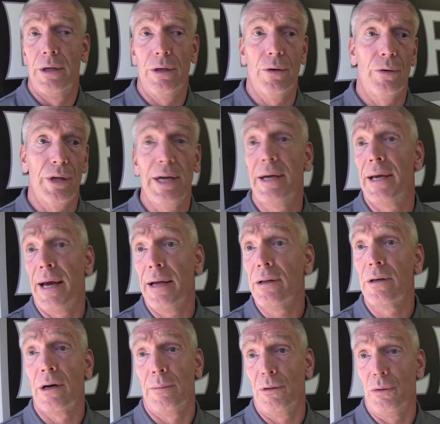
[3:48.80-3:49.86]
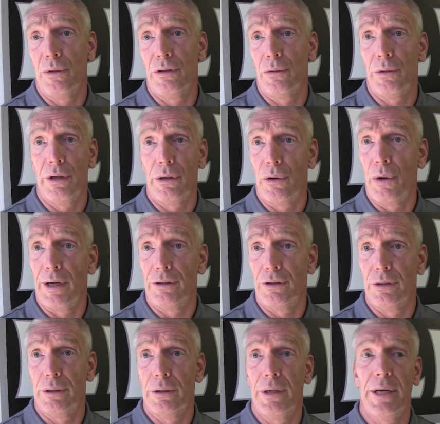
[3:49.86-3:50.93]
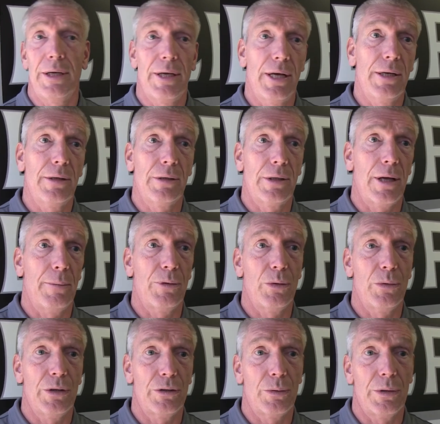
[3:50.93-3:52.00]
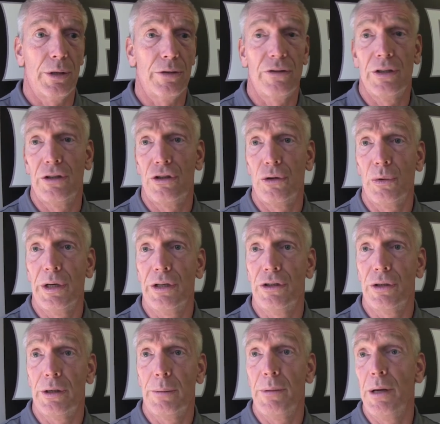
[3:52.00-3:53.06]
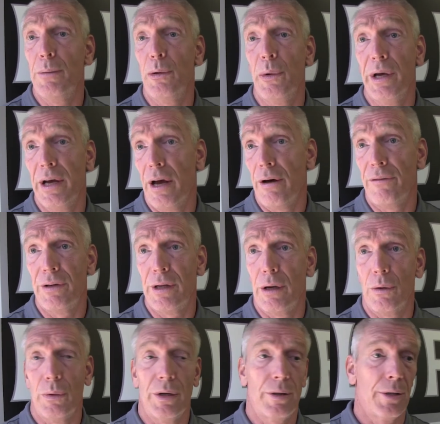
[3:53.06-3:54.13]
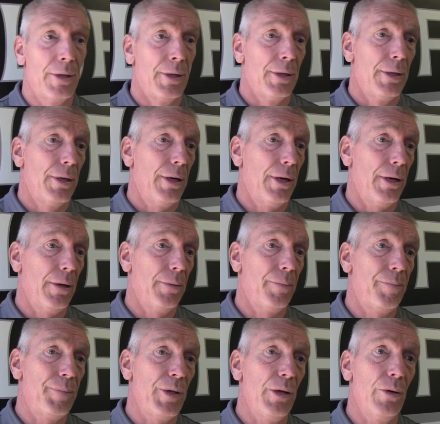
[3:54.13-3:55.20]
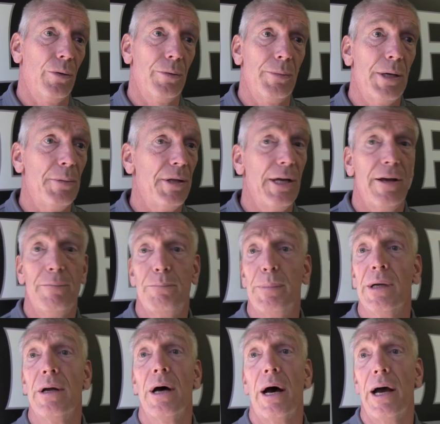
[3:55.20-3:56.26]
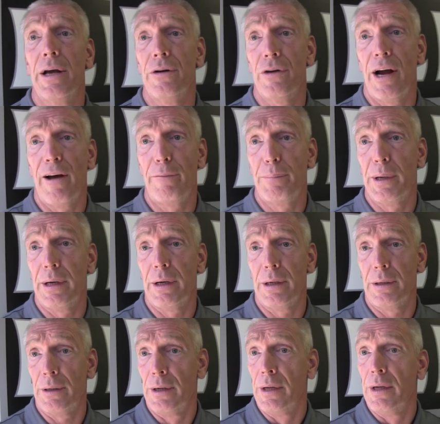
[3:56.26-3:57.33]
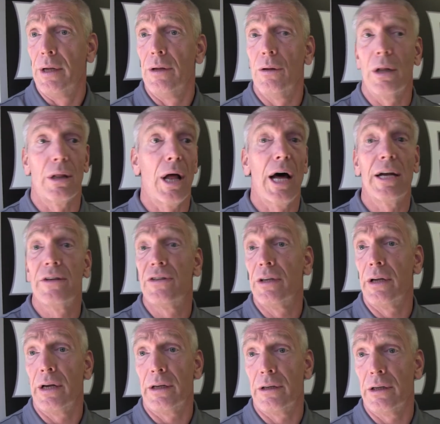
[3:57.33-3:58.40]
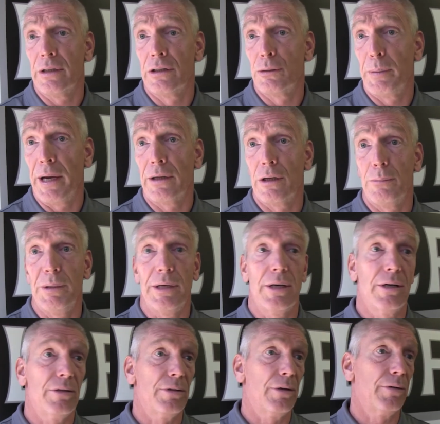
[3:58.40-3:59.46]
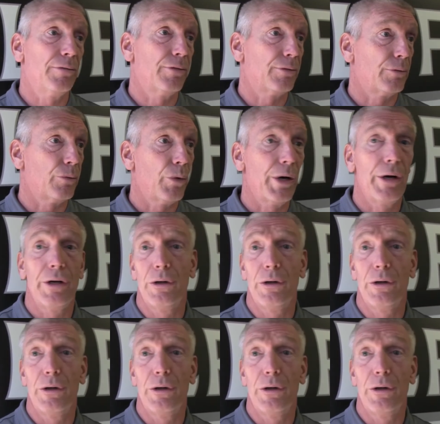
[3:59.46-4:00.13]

you know, they can come to us with a question and they can come to us with a situation that maybe we have dealt with. You know, maybe they have been a high draft pick and a lot is expected because of where